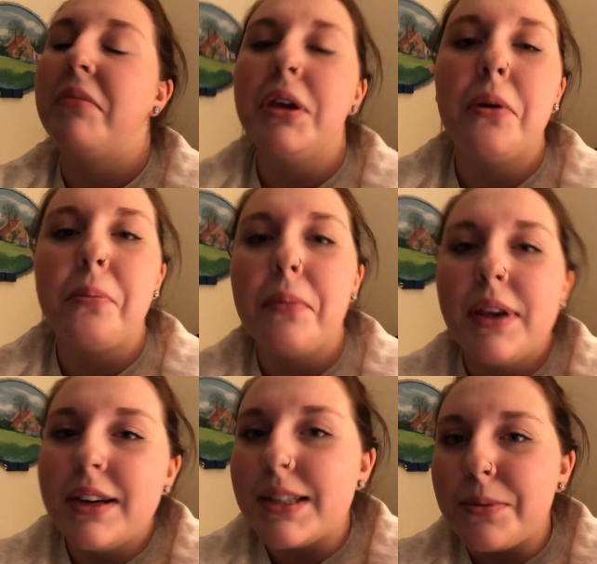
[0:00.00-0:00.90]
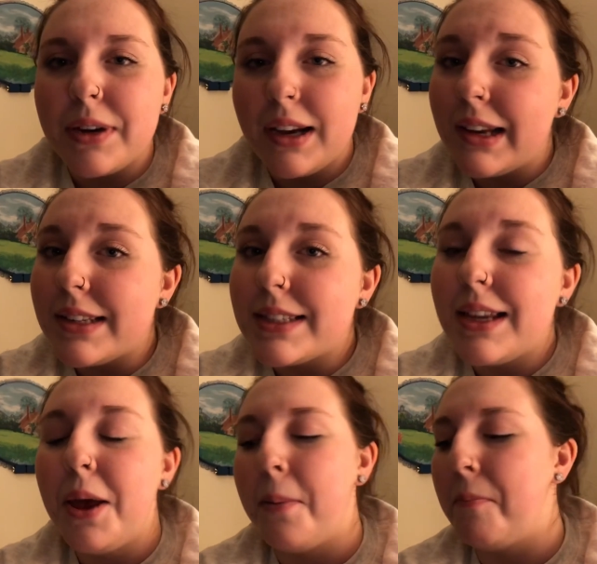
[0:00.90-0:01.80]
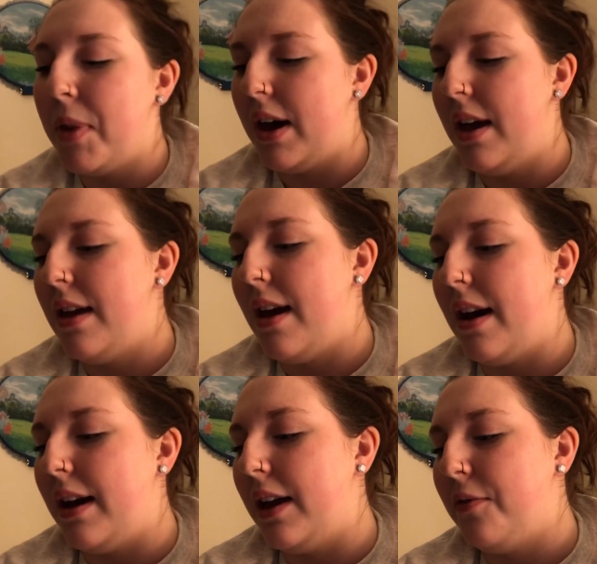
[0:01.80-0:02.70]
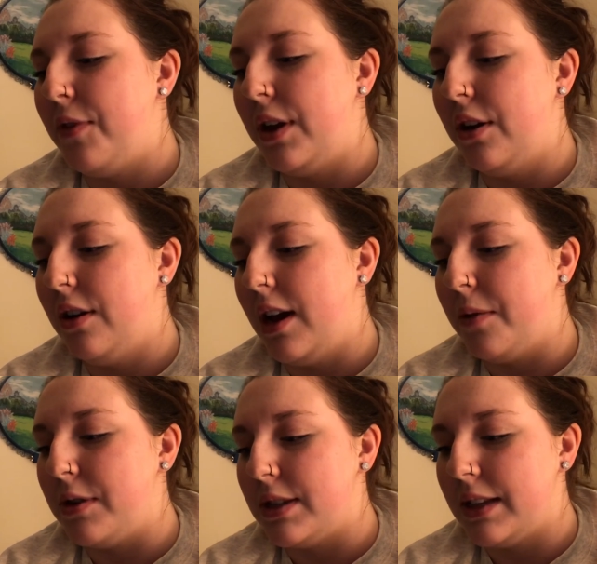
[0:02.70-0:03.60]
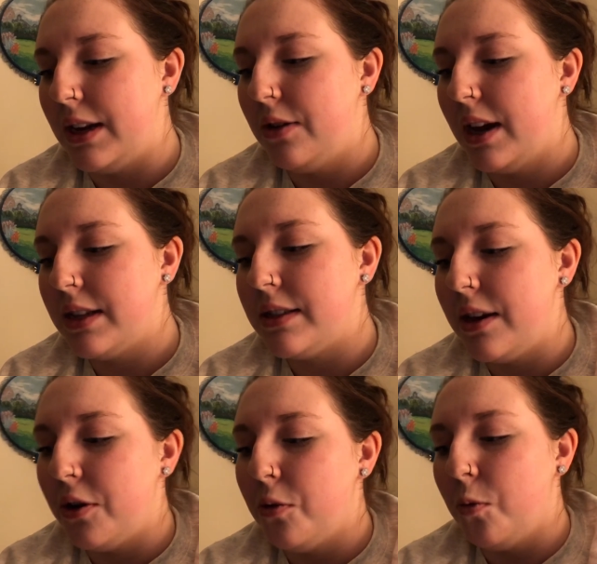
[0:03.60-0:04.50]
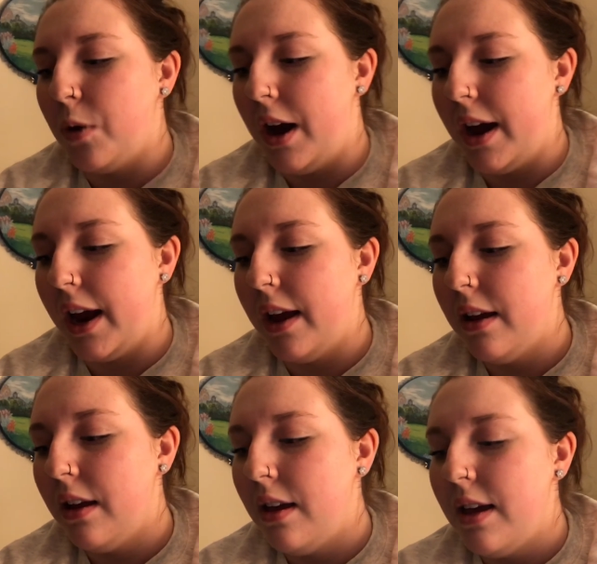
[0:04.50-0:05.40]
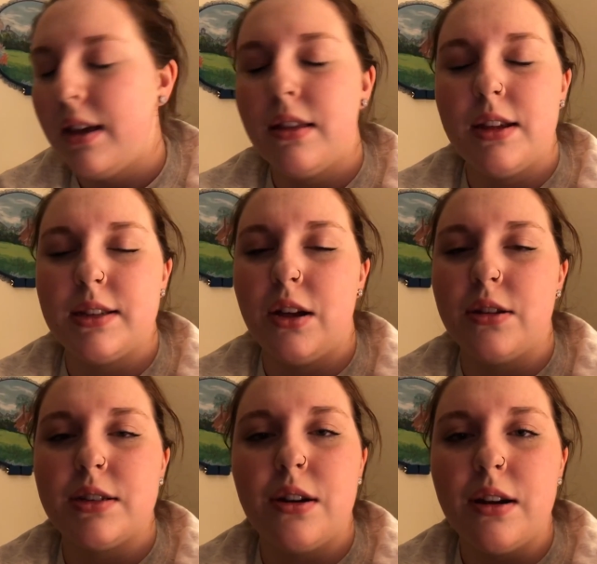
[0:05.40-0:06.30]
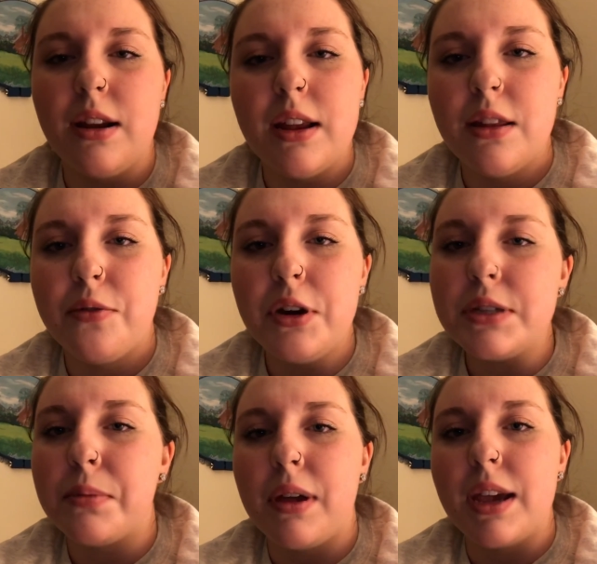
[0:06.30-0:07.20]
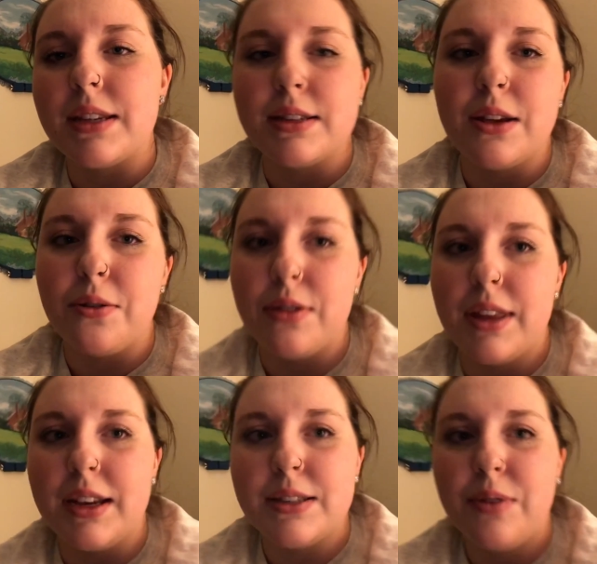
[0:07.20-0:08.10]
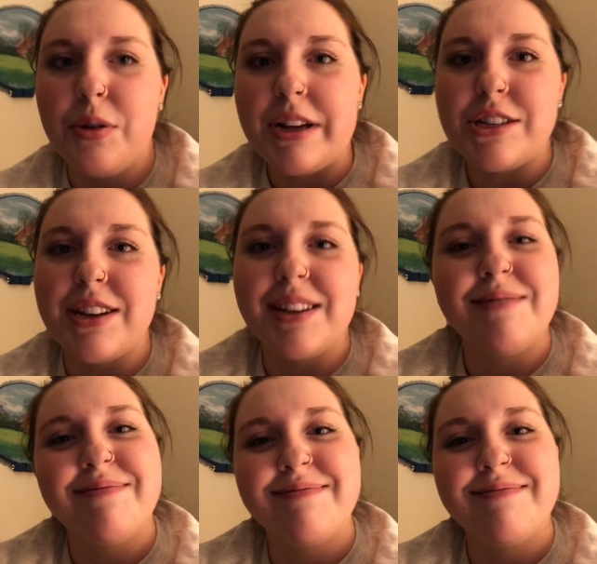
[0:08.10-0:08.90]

you know, it is what it is. But I figured I would just let you guys know why this all started in the first place. So thanks for watching.